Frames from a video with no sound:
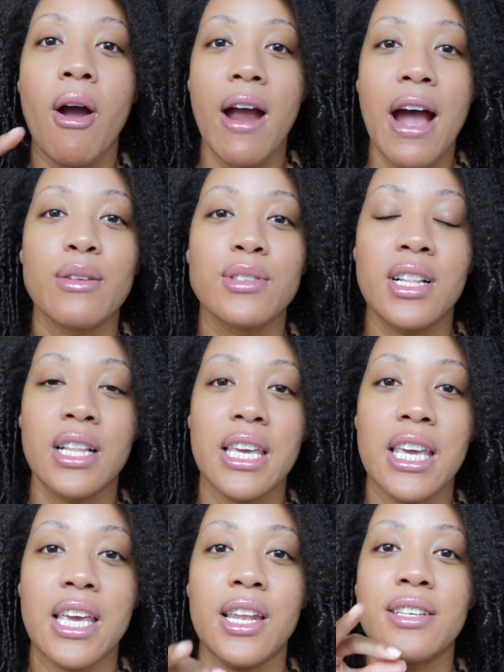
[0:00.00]
our house
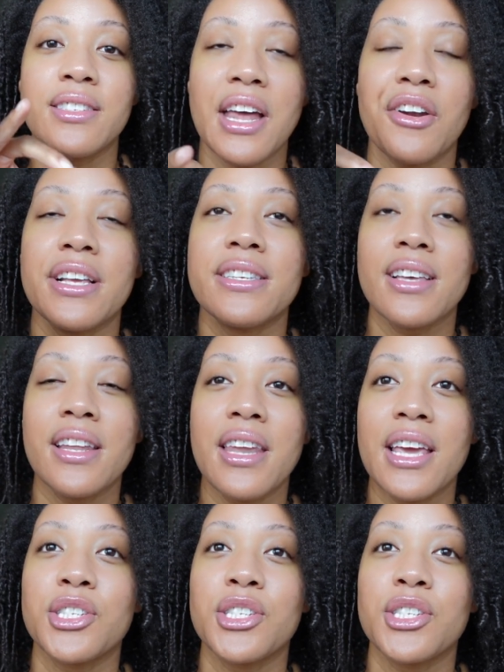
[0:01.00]
clean Saturday, Sunday.